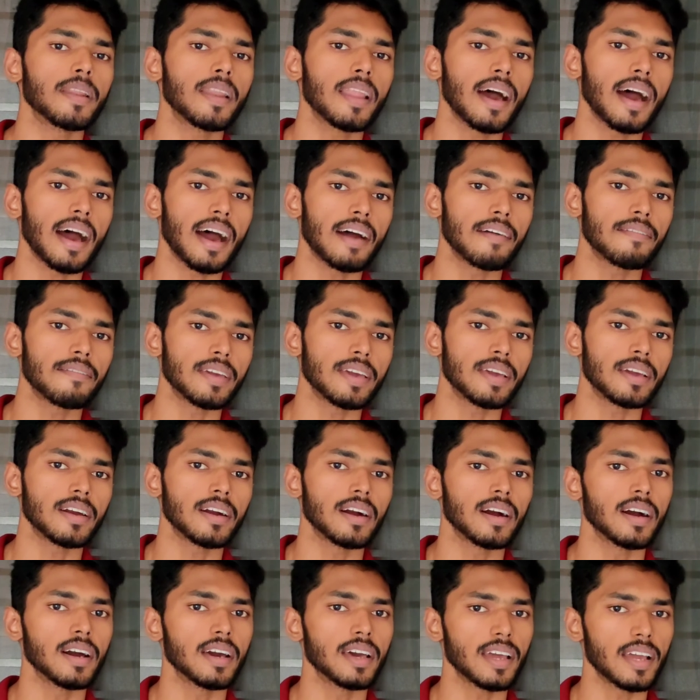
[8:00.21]
people
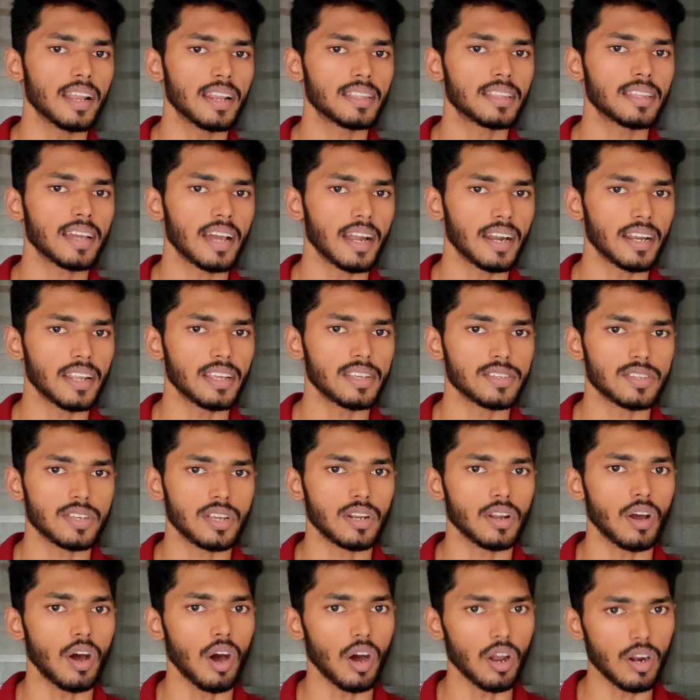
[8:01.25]
having a health
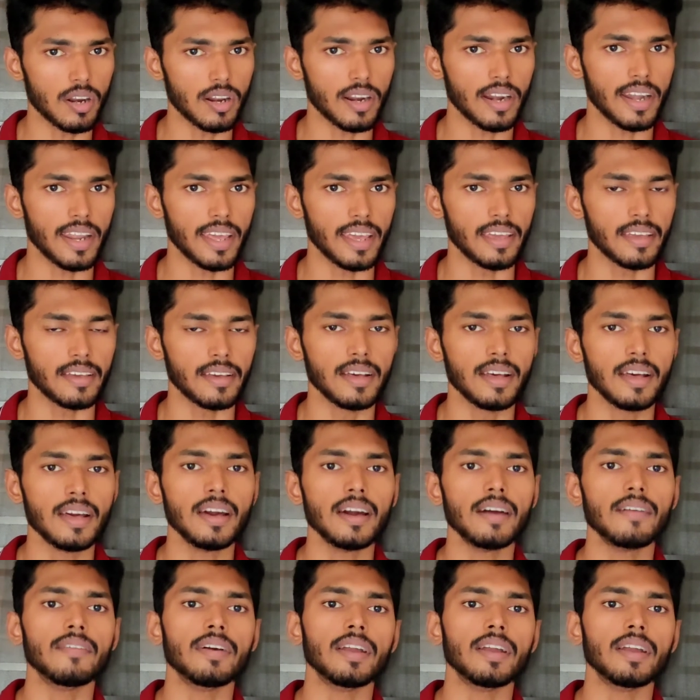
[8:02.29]
condition already